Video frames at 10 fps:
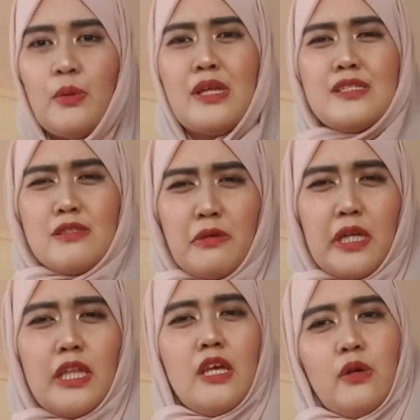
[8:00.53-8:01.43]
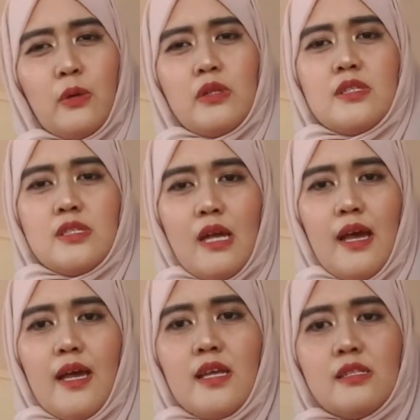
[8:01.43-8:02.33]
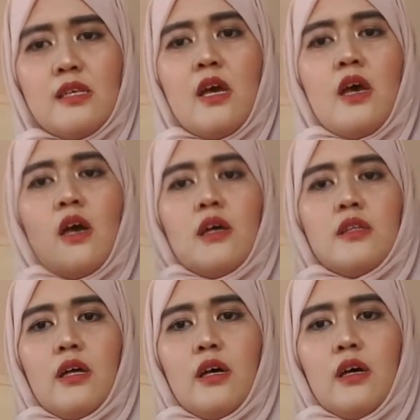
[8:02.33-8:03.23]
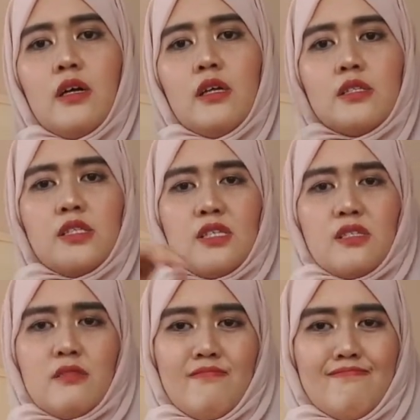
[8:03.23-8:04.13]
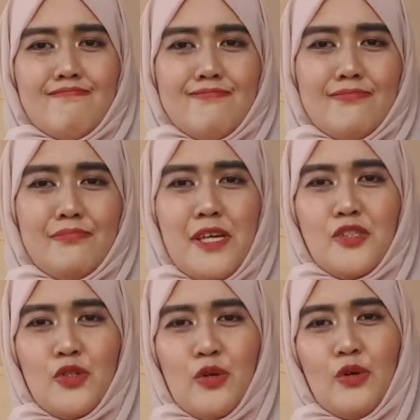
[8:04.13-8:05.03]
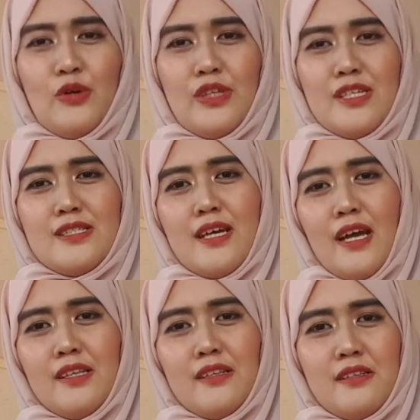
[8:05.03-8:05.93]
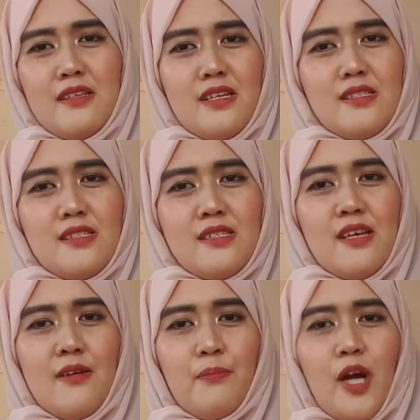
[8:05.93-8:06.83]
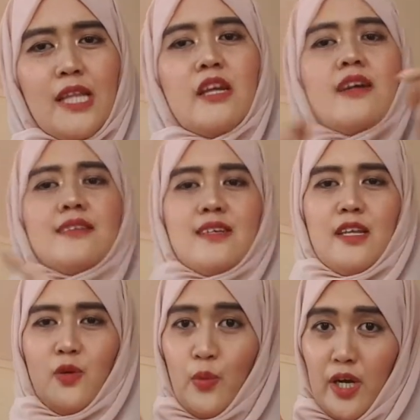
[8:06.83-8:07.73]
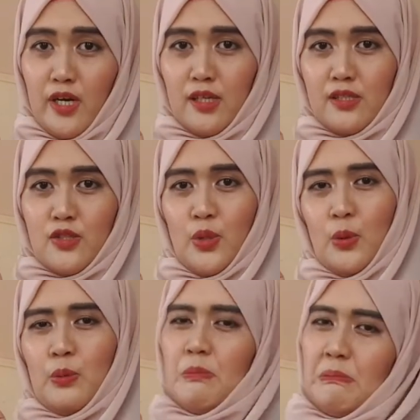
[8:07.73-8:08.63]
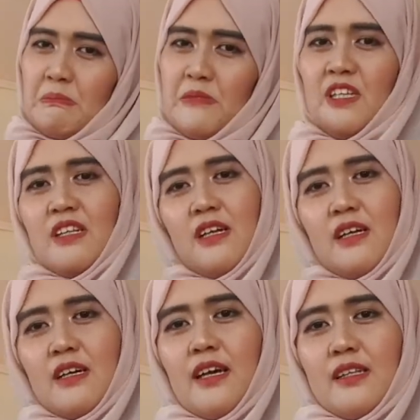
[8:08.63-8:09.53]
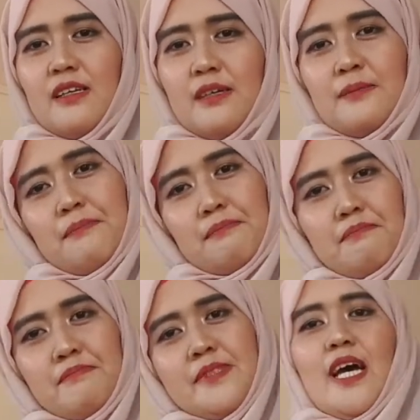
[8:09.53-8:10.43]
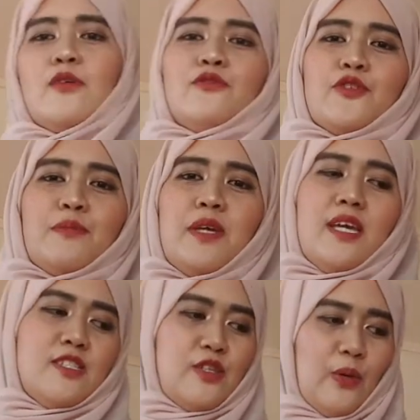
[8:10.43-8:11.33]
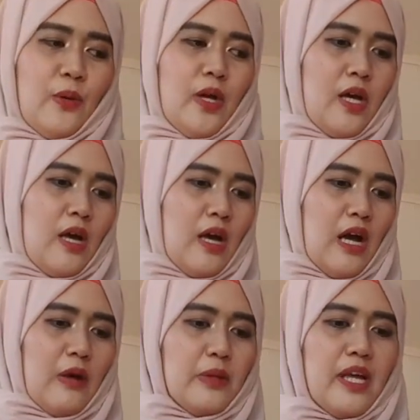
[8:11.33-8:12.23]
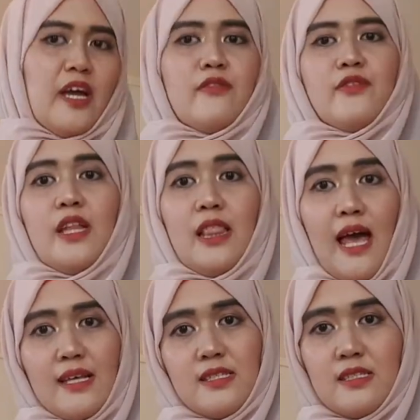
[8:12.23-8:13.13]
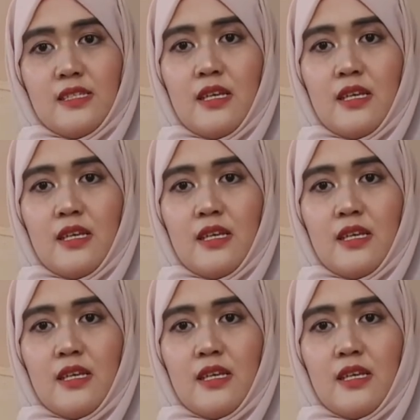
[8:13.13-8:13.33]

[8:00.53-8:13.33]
it's really good size. It's just medyo this part here is kind of weird, so kind of down for me. So I will have the last